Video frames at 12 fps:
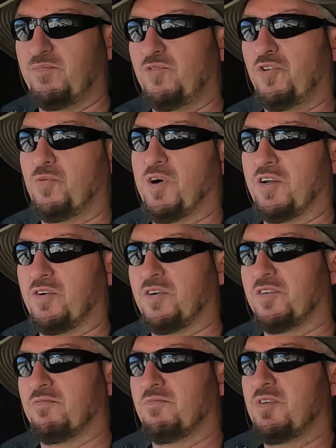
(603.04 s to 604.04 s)
new one
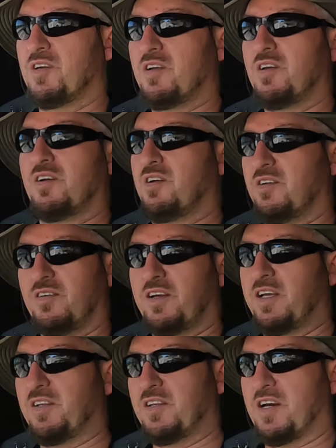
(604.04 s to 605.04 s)
on,
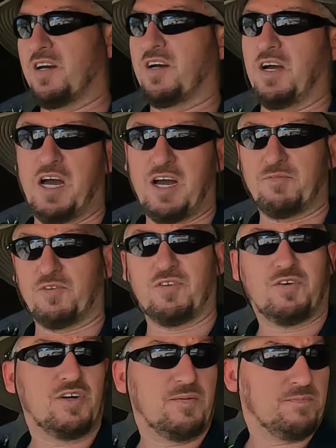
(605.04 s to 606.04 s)
and half the
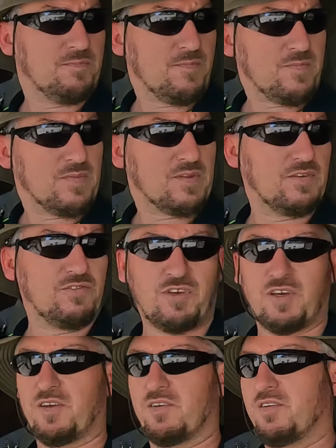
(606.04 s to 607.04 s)
time.
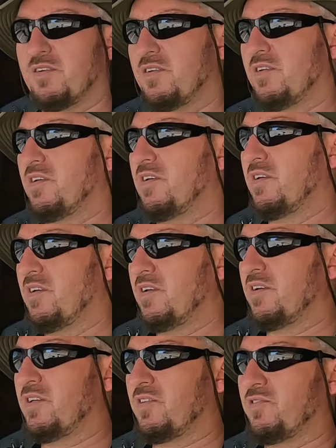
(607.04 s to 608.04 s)
So
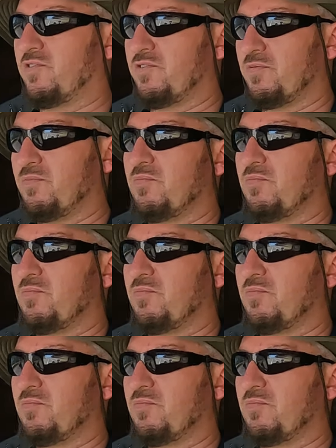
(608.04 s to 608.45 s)
it's